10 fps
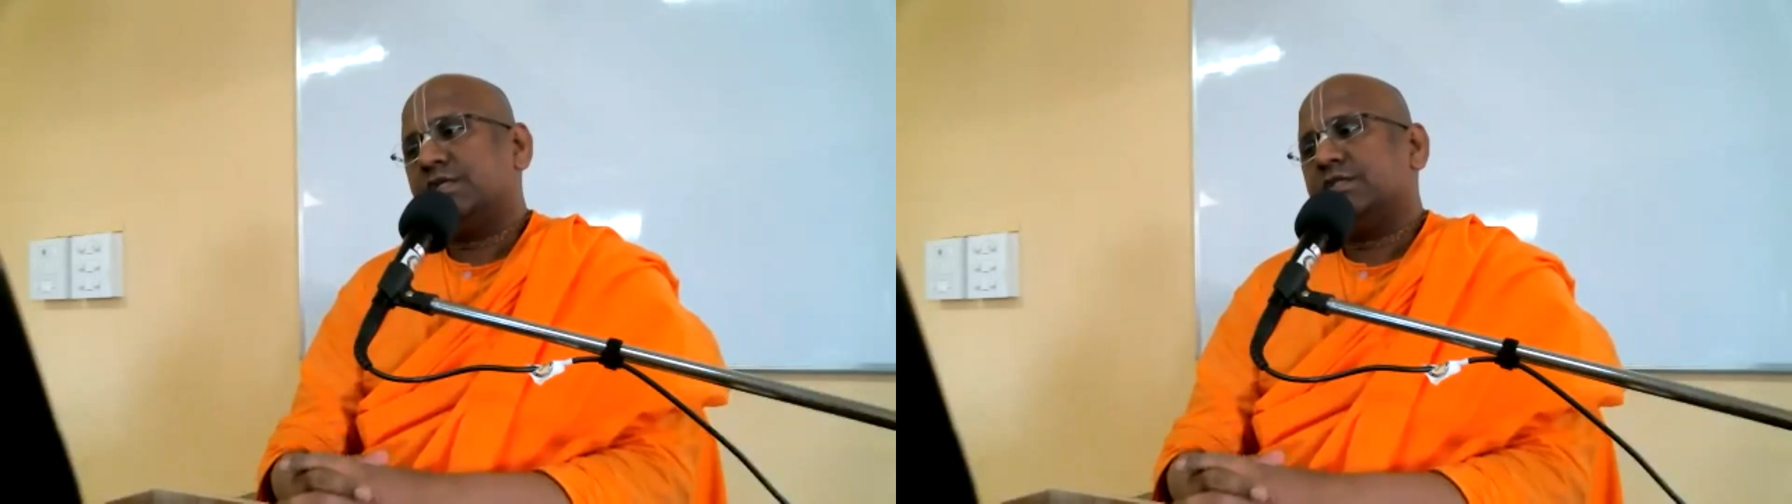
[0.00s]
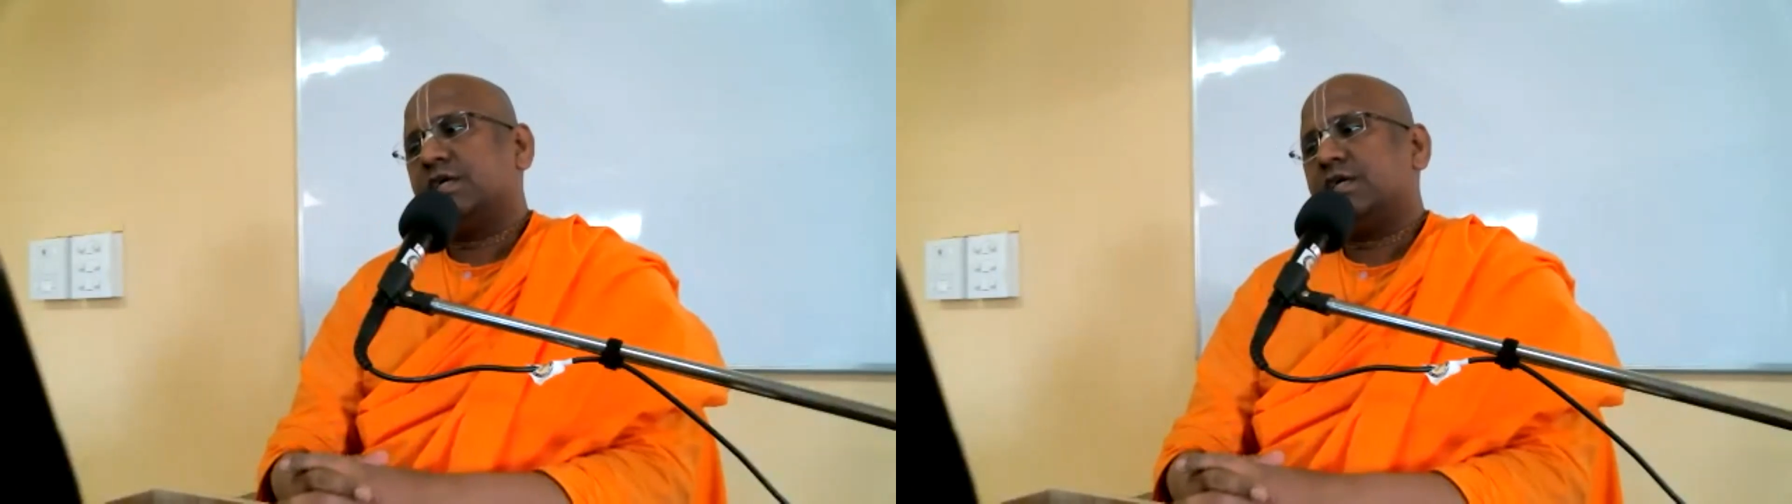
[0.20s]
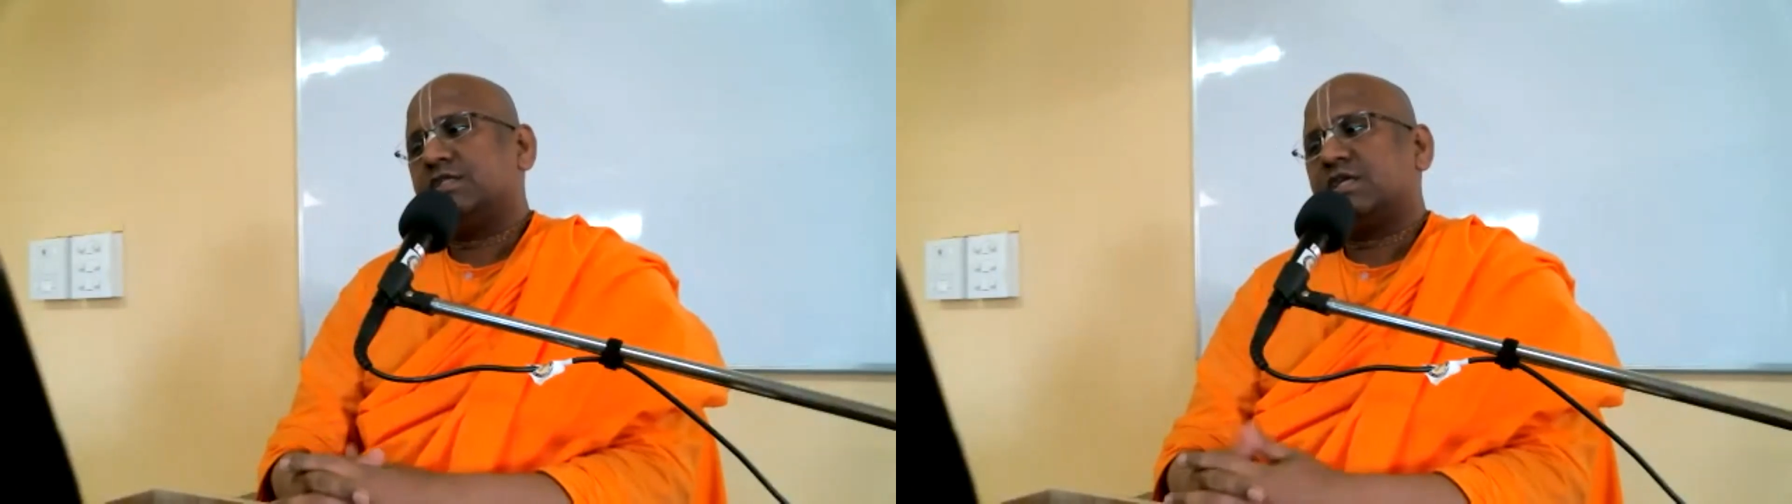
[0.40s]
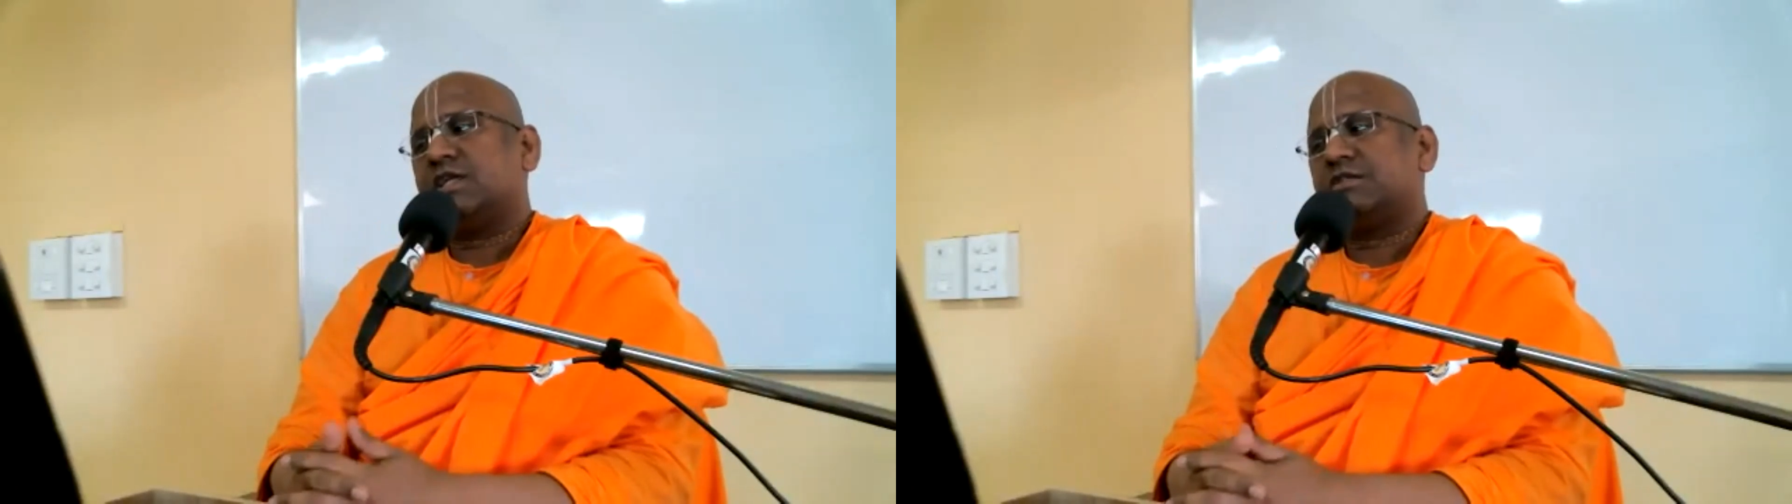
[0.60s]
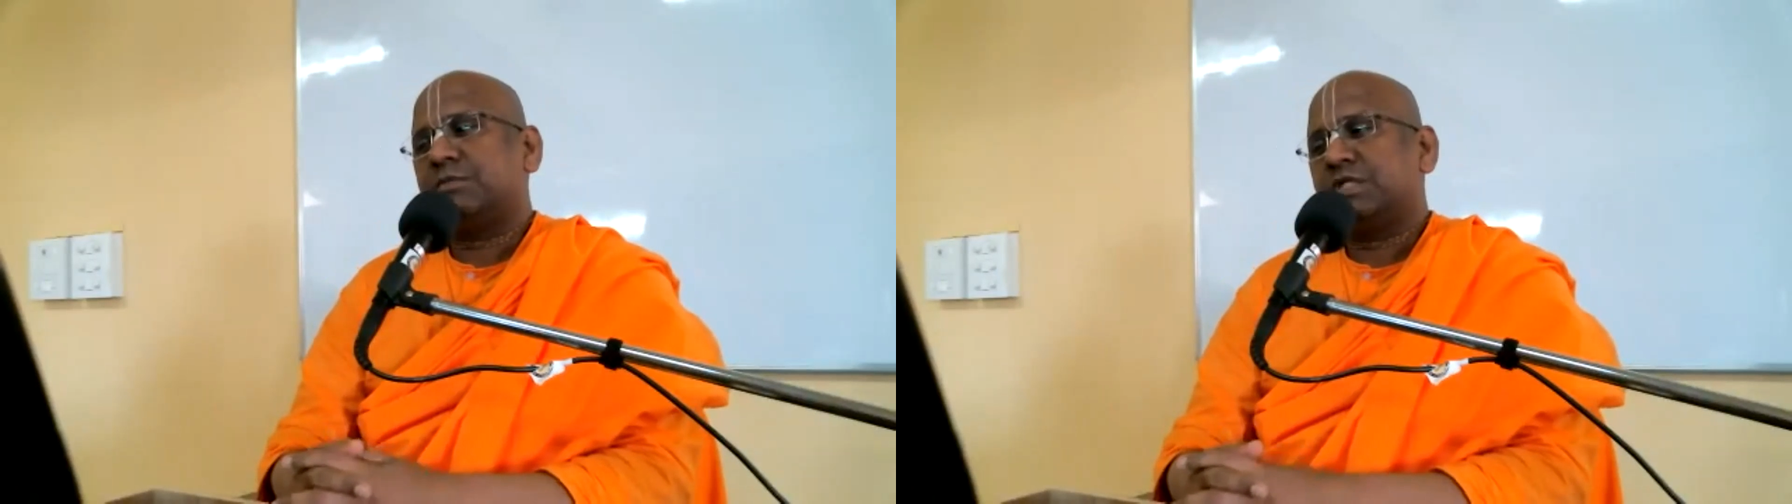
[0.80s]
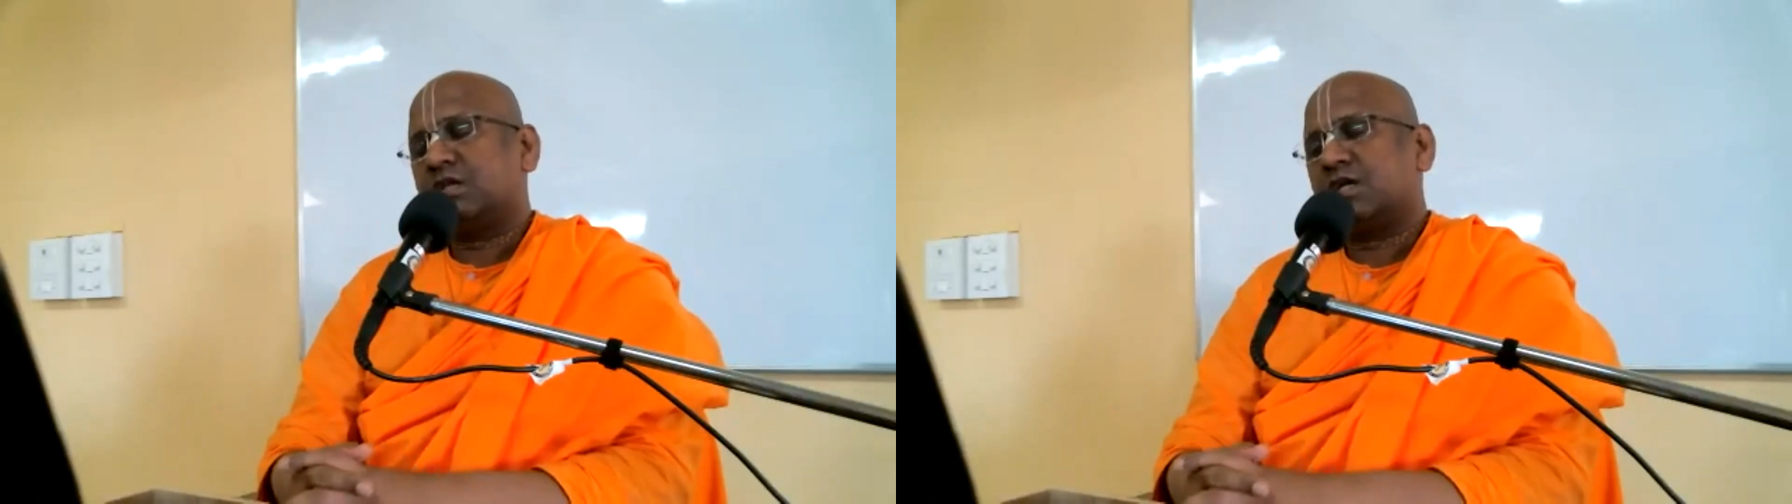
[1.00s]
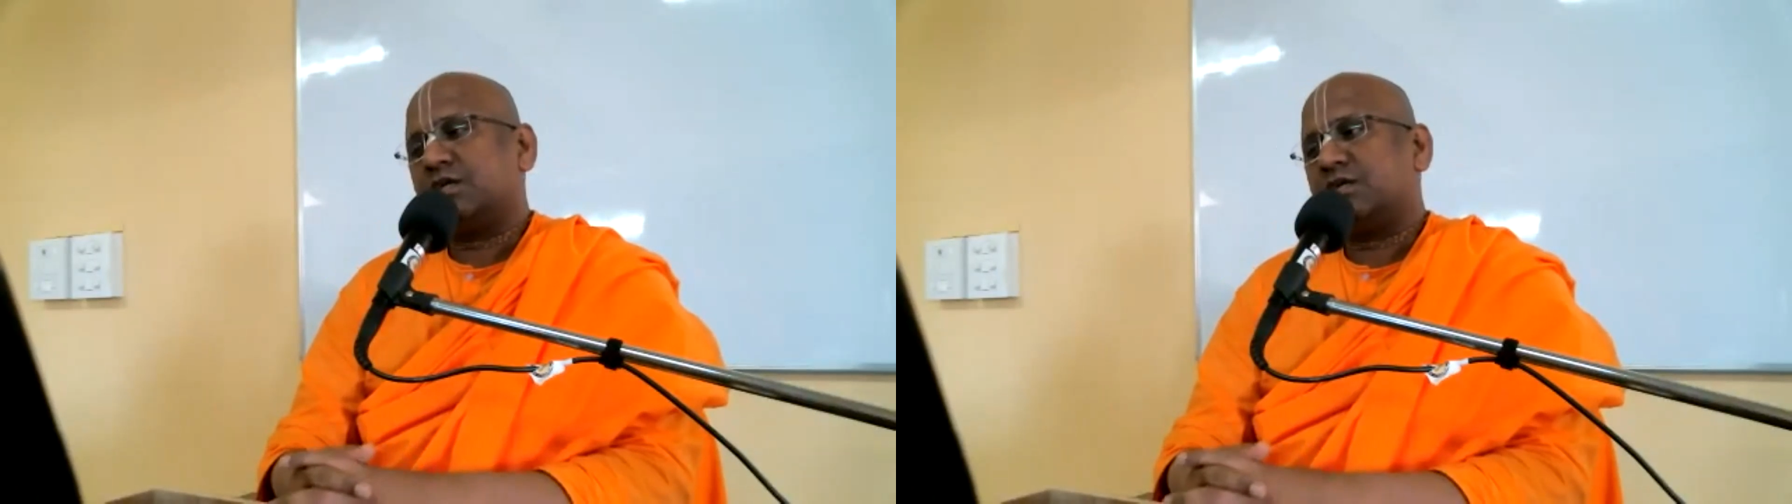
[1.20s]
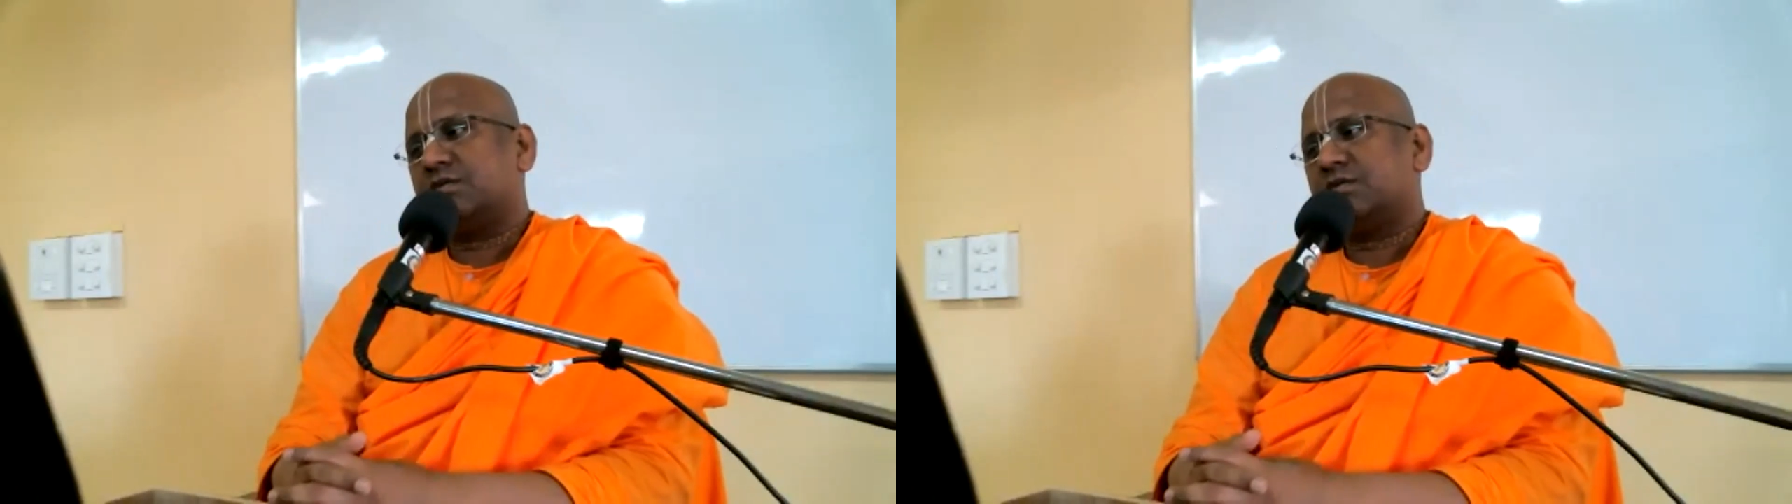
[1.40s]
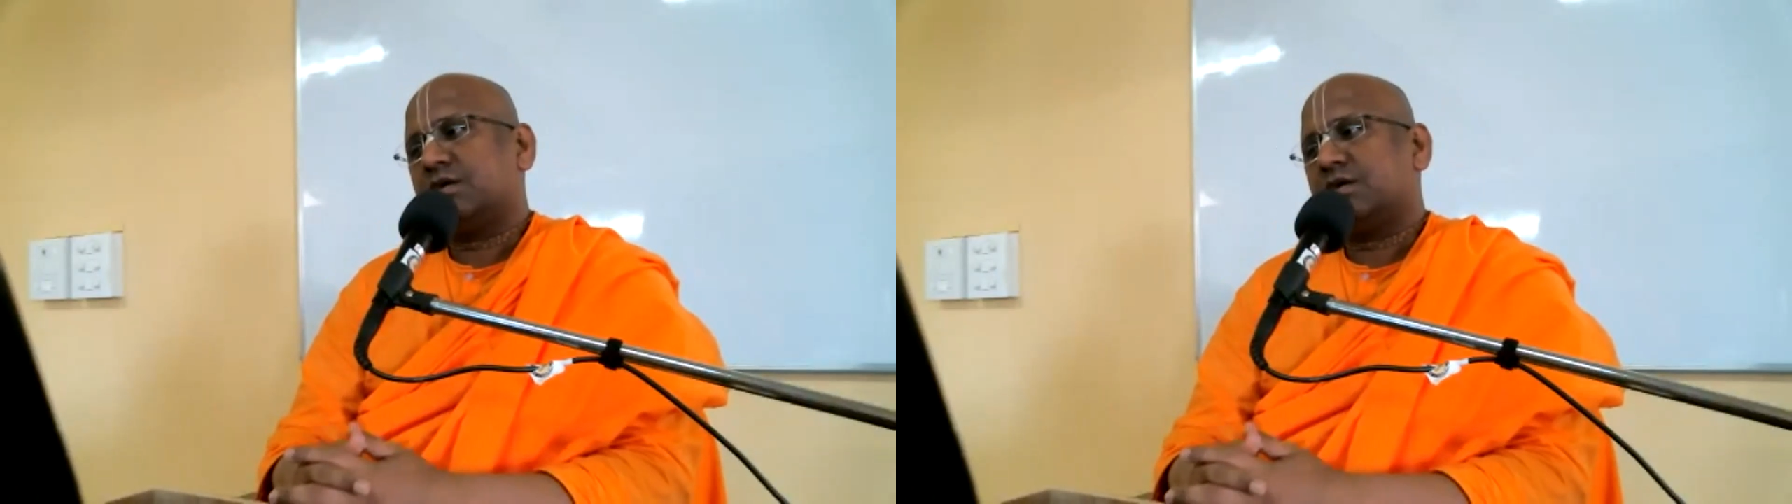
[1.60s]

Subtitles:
desires Atmatran,